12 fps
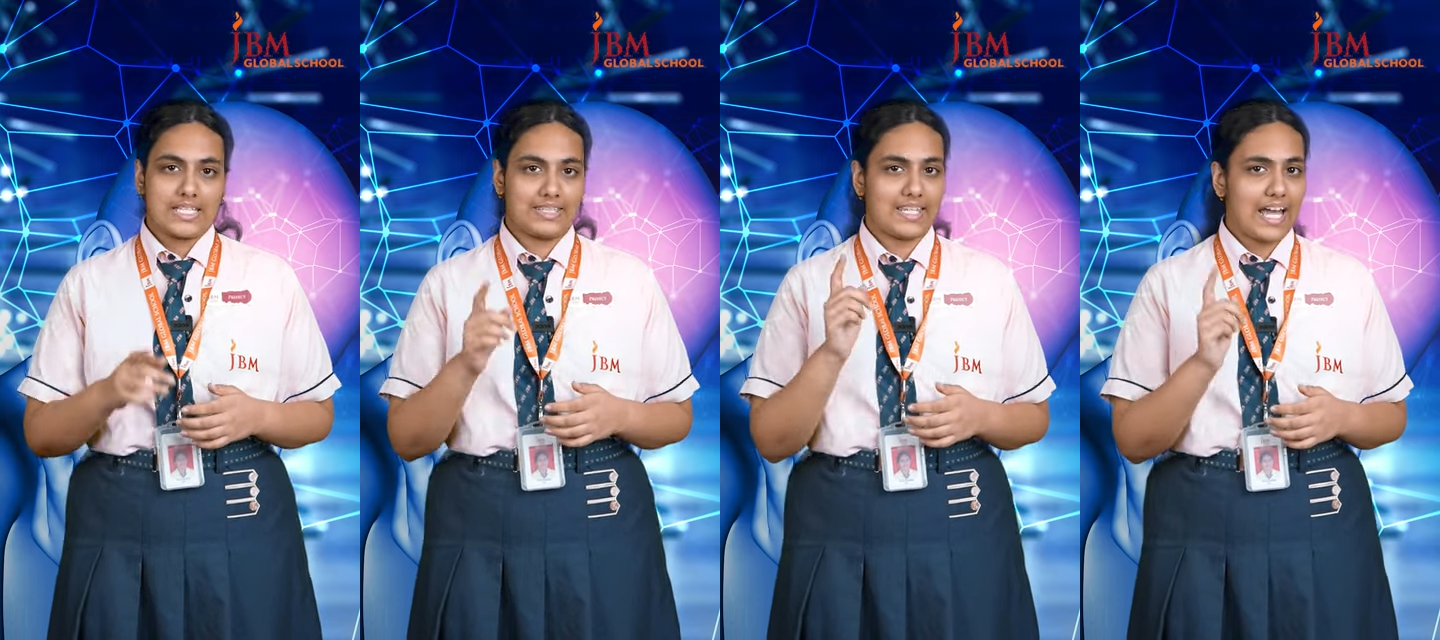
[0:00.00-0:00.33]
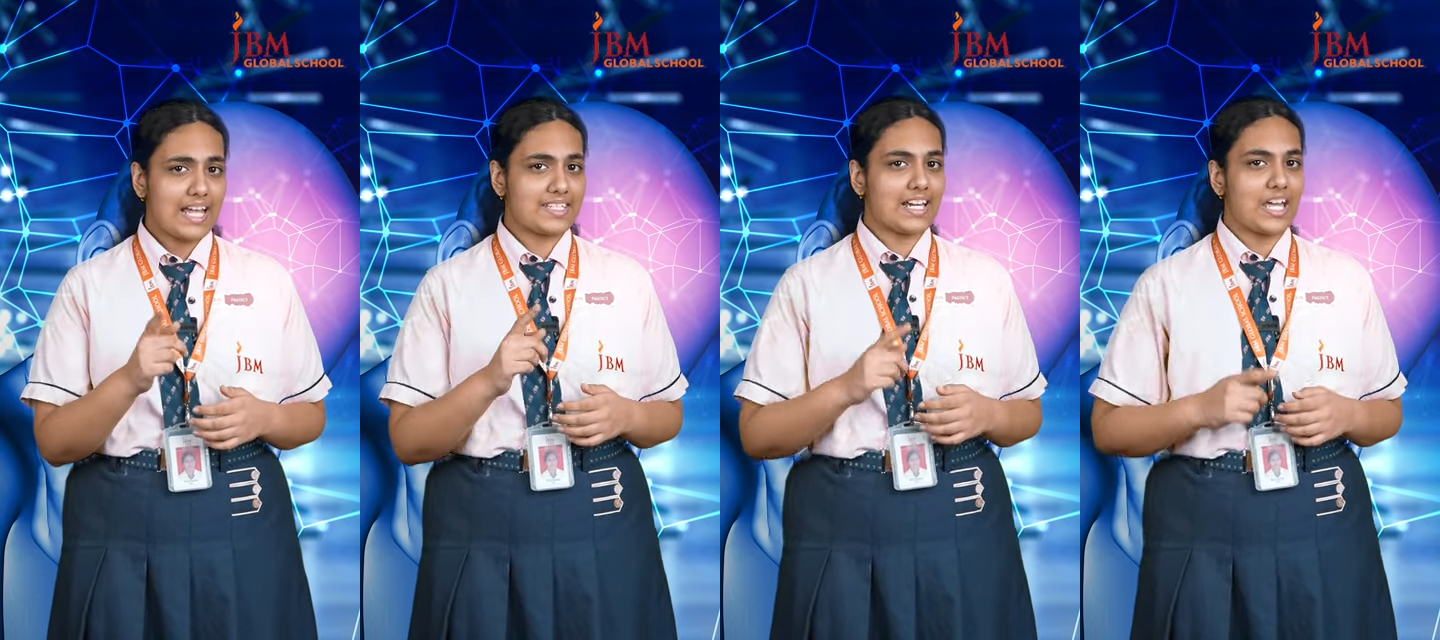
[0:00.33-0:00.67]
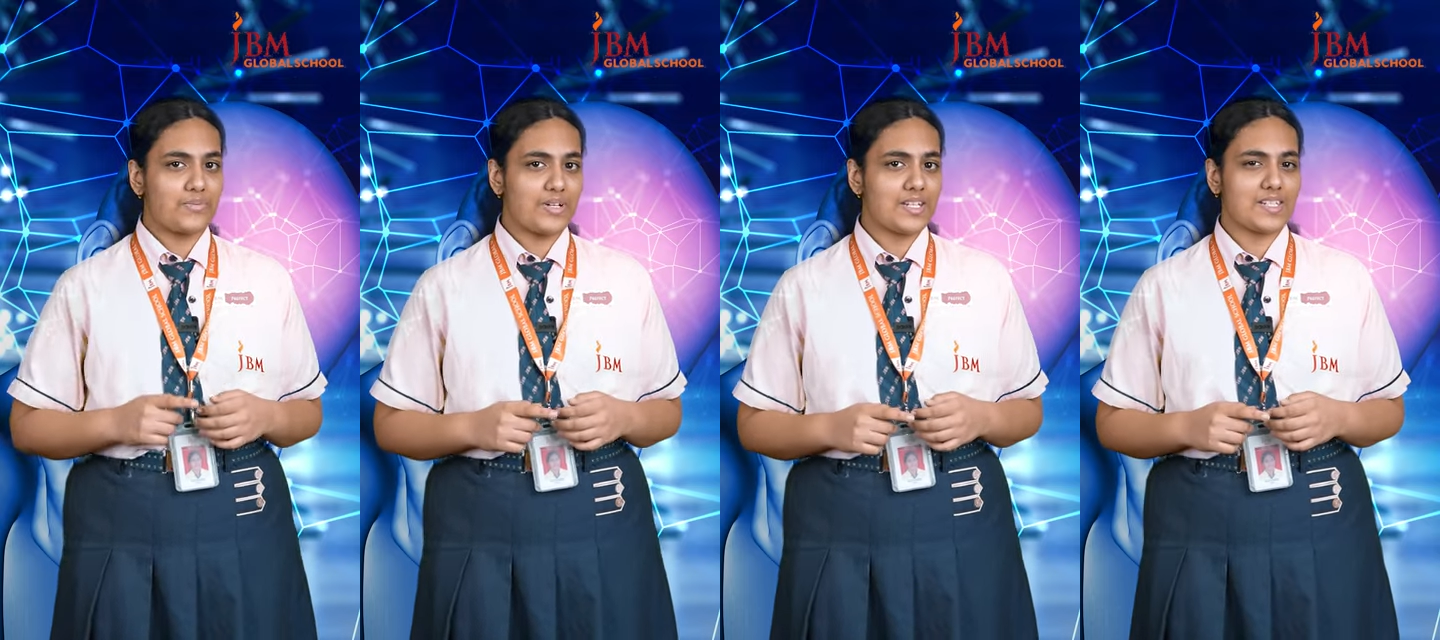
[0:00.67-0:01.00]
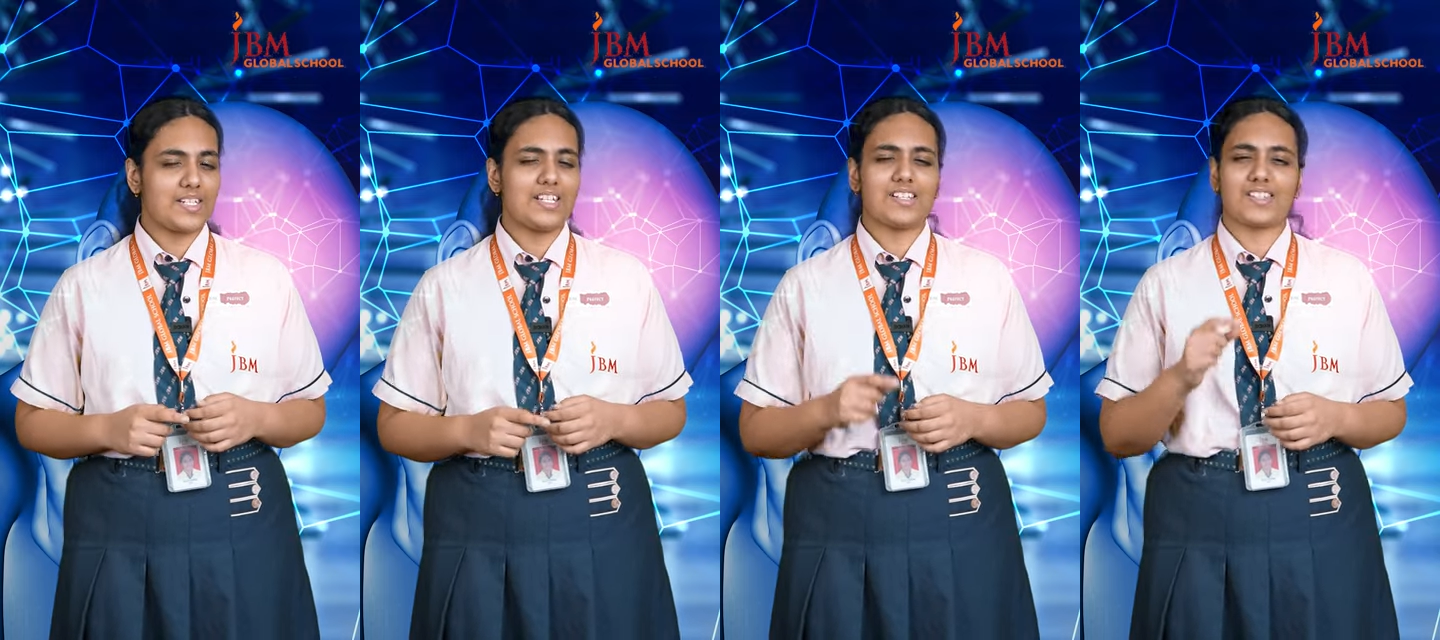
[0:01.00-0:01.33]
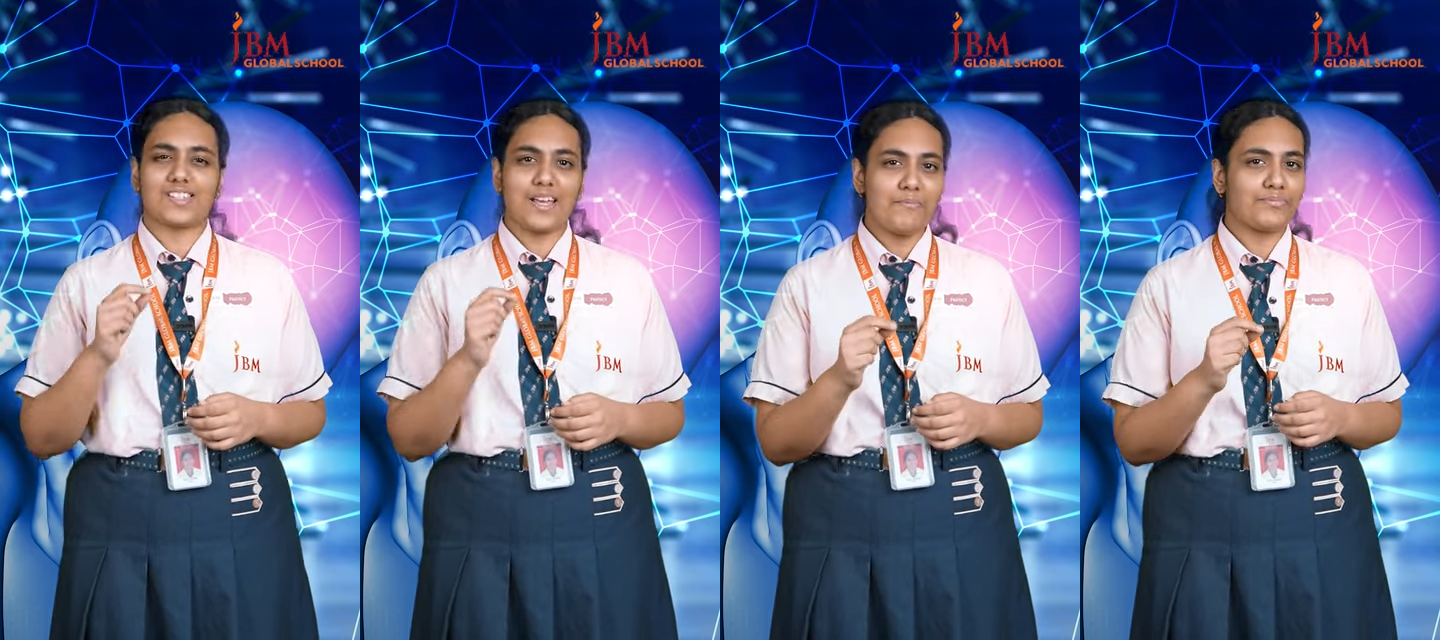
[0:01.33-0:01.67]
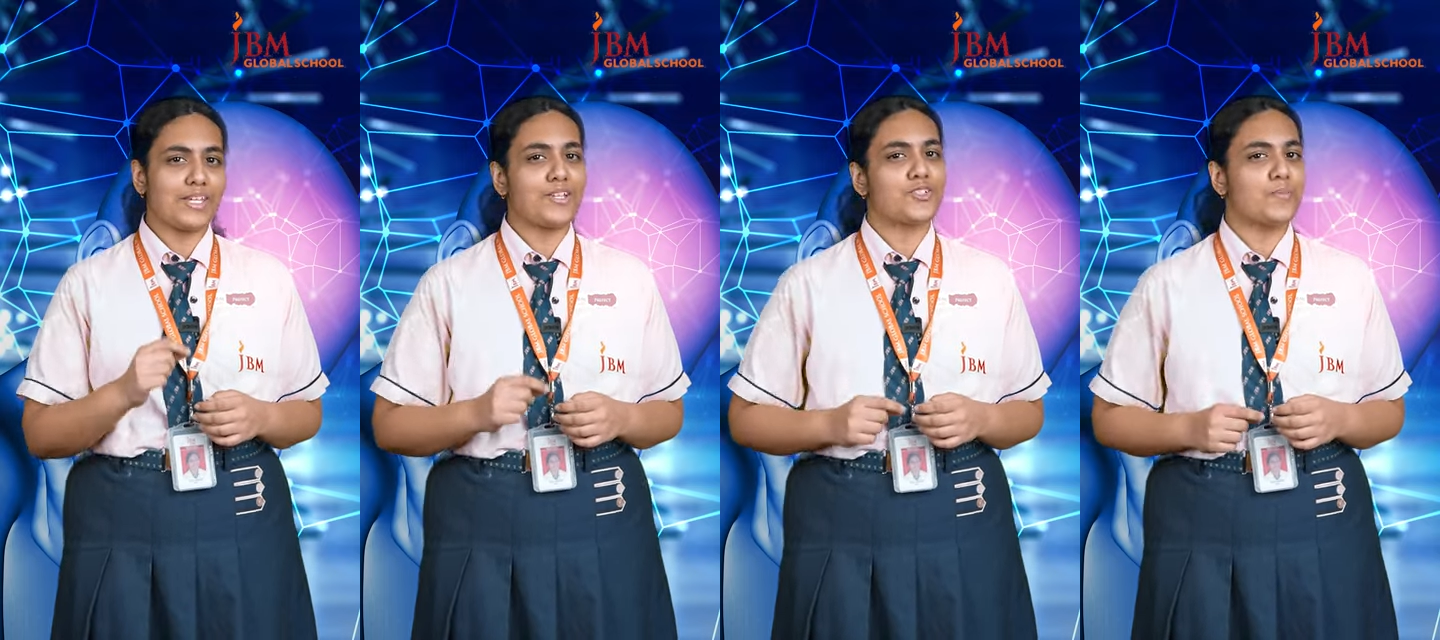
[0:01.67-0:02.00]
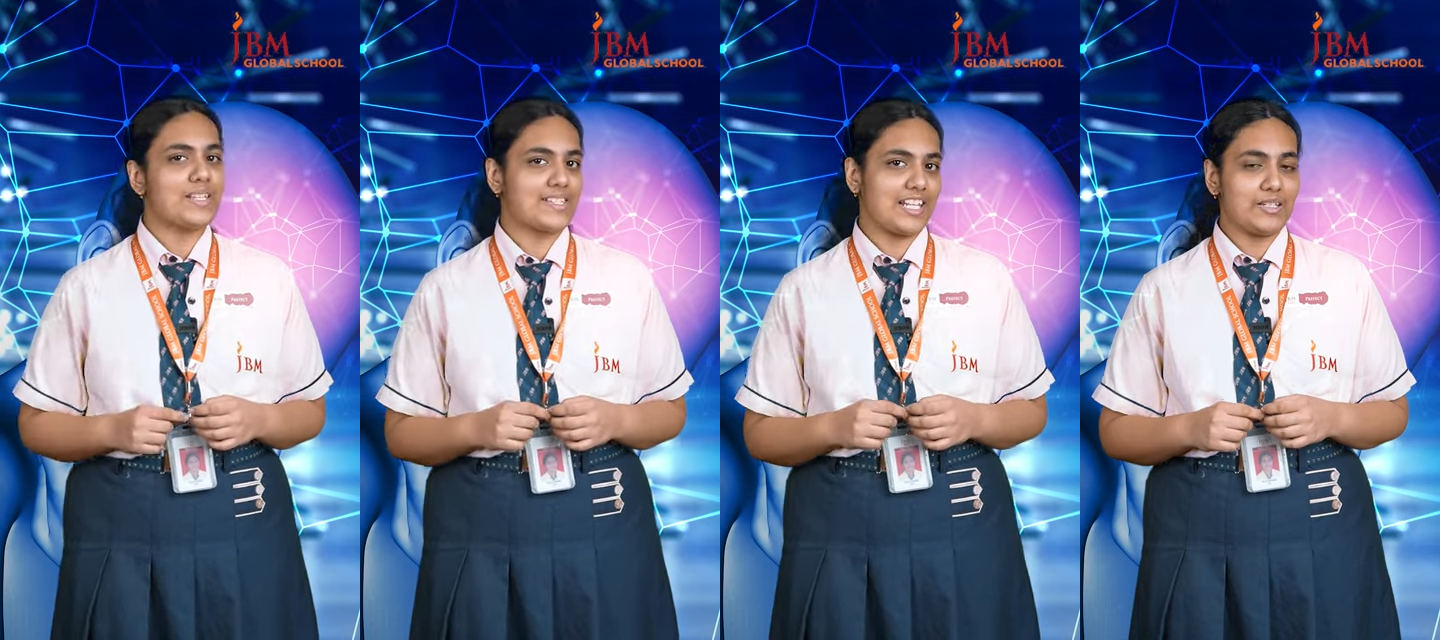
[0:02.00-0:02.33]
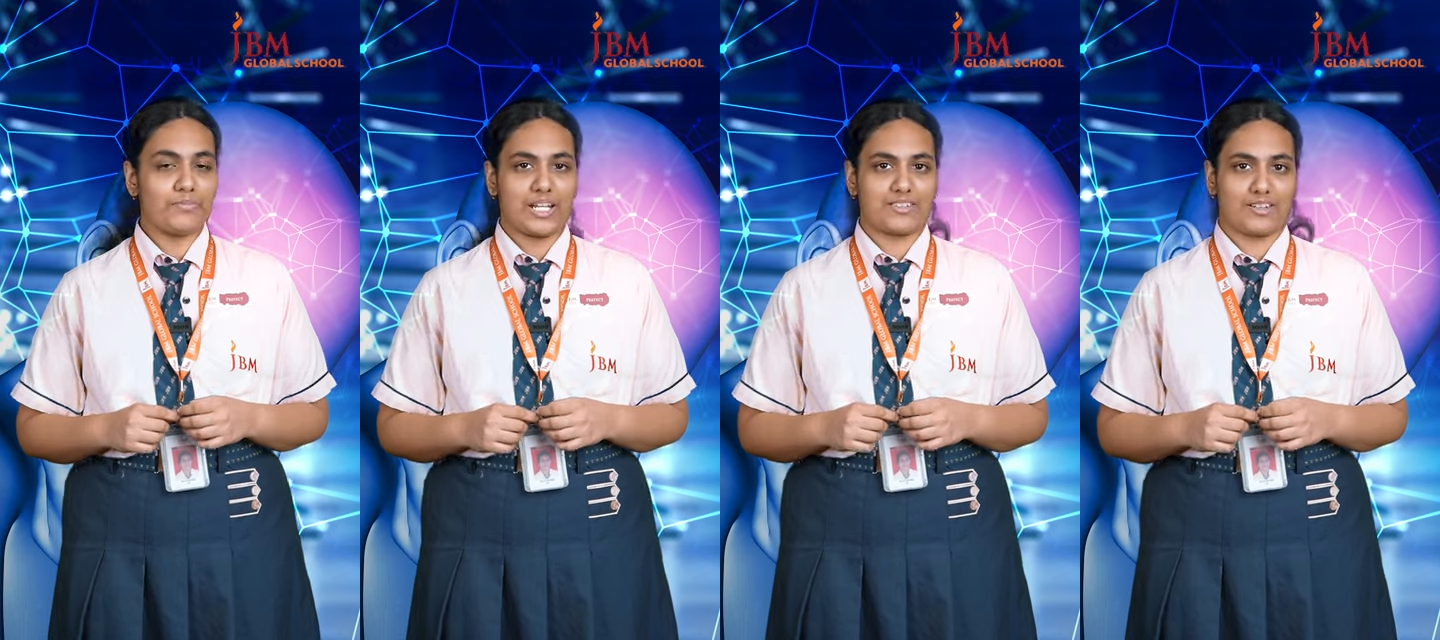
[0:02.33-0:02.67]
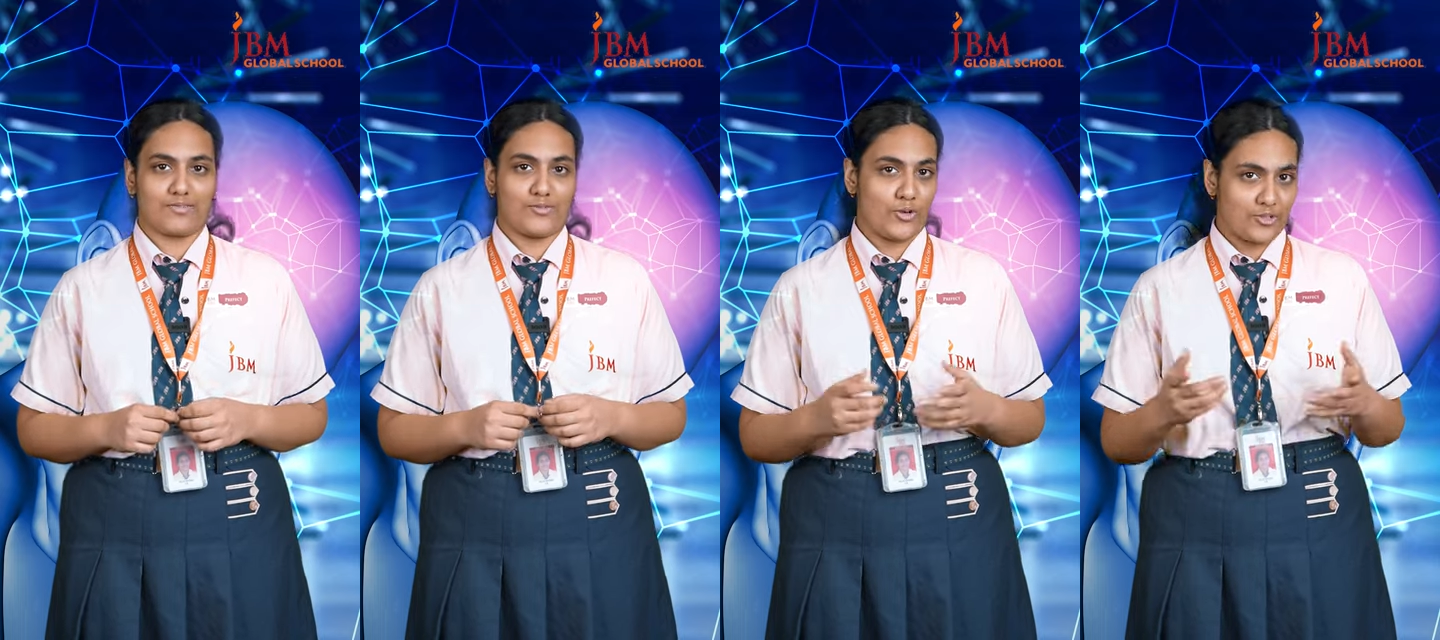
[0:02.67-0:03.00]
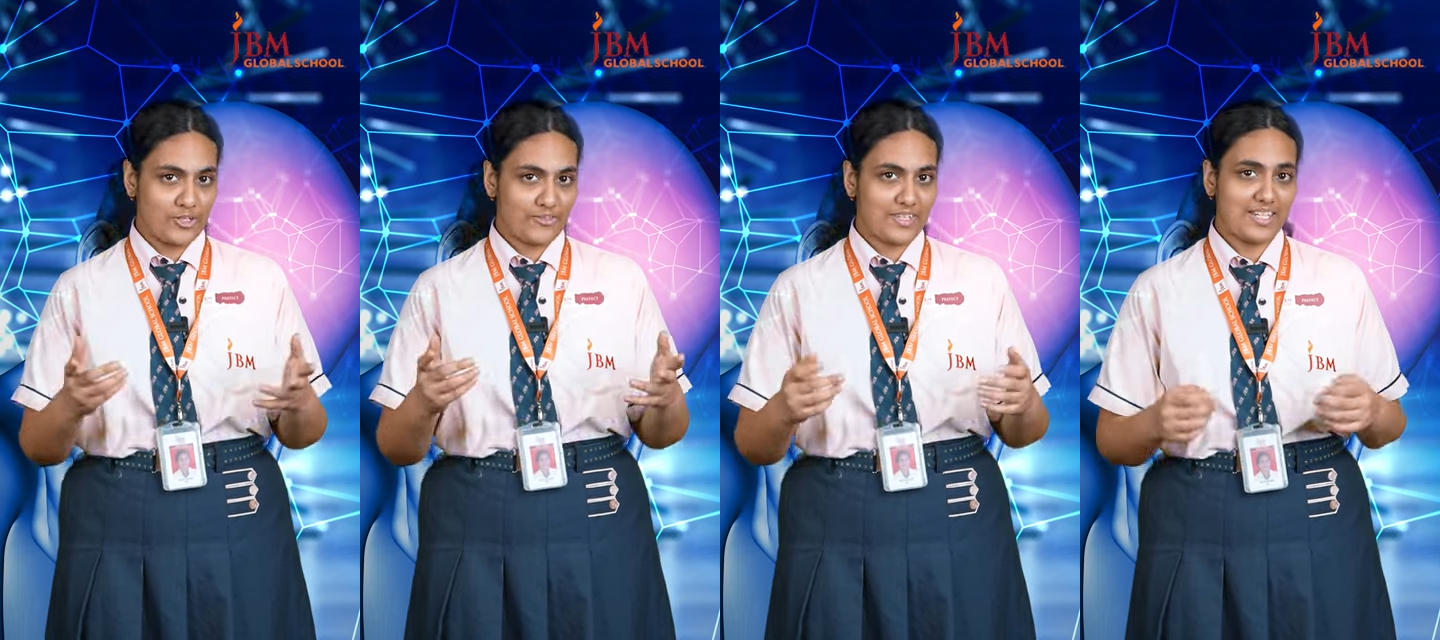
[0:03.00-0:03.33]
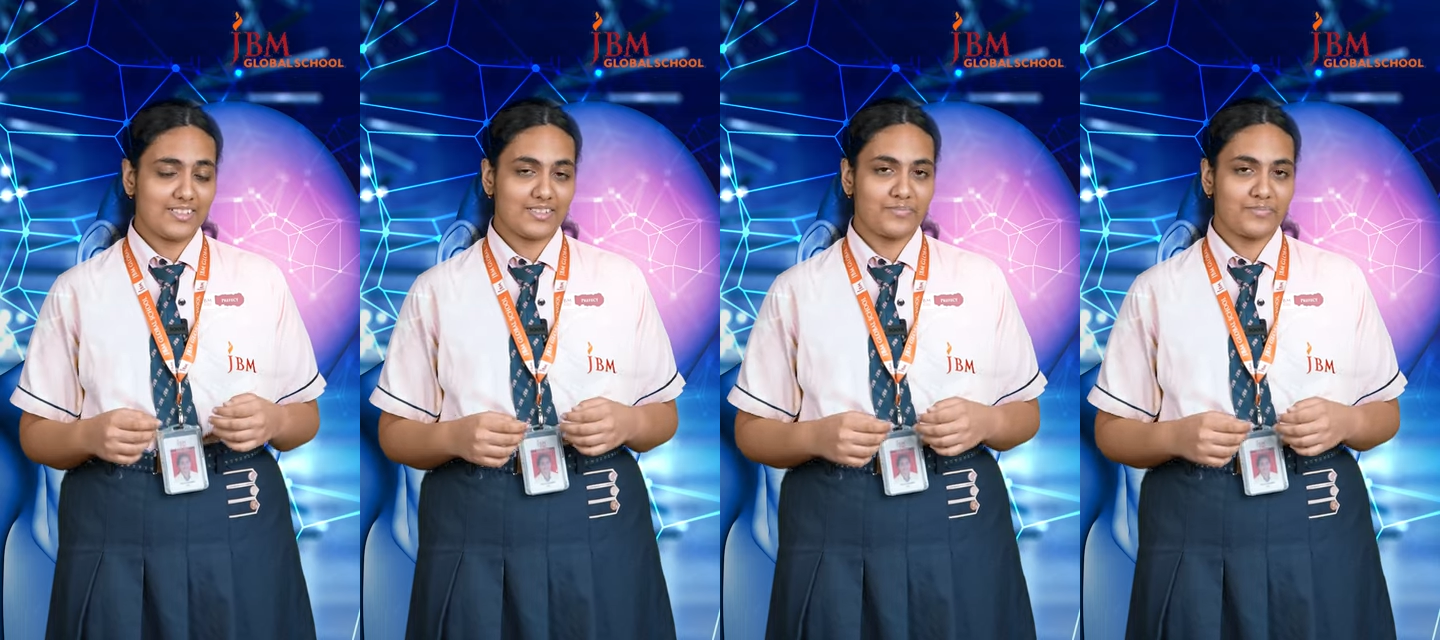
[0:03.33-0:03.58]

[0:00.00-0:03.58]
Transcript: That diversity is something to be celebrated, don't you think?